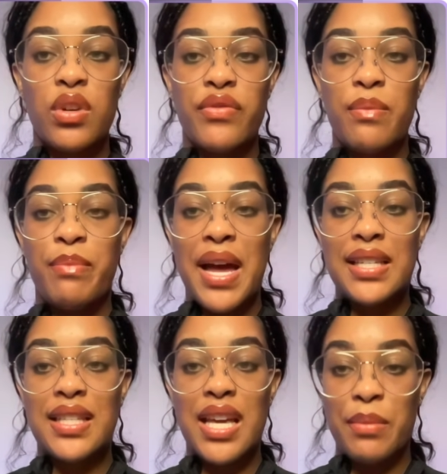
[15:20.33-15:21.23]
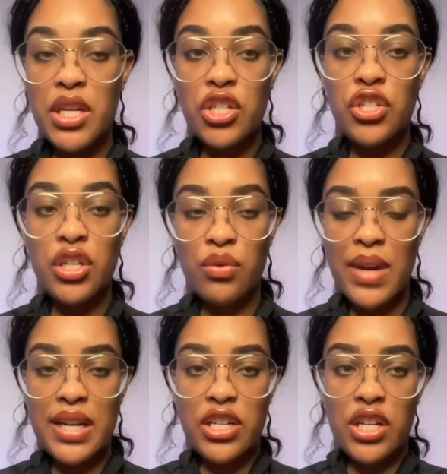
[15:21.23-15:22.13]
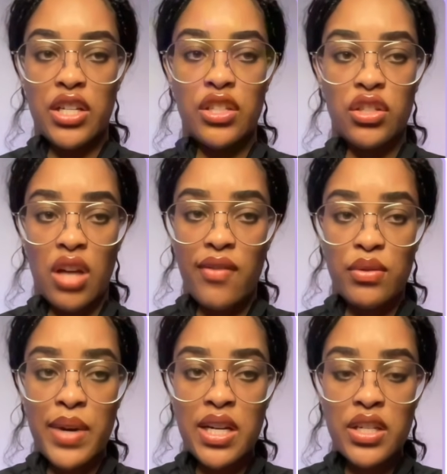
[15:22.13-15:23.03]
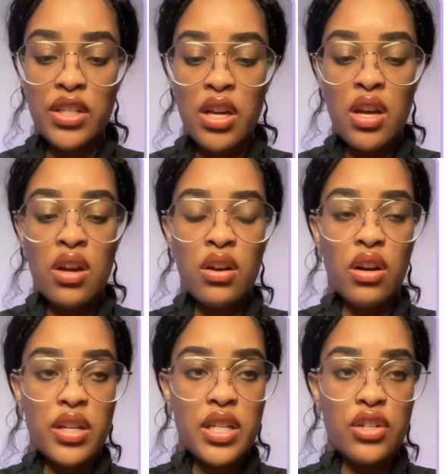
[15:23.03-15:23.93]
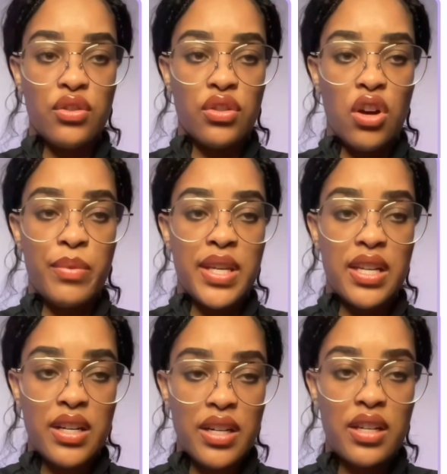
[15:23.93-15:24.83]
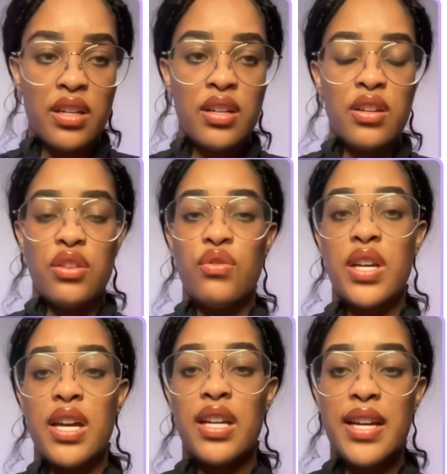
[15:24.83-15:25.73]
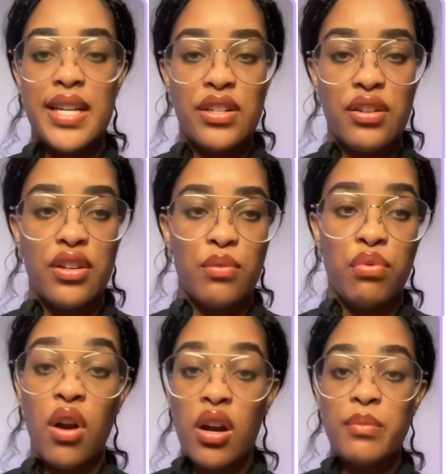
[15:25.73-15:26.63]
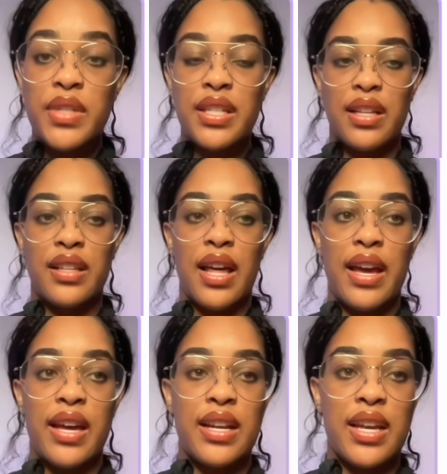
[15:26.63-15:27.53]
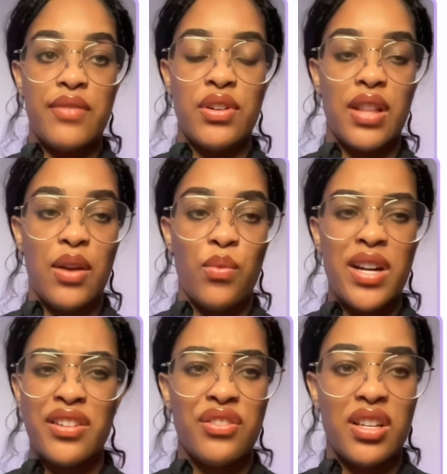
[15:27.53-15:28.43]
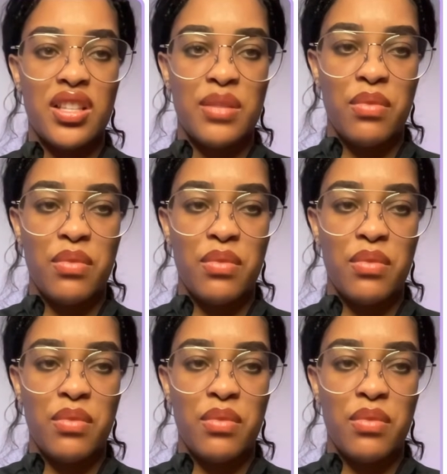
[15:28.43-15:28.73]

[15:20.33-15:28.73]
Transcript: is one of the best image generation softwares. All you need to do is go up here. You can enter your prompt, and if you're like, where did you get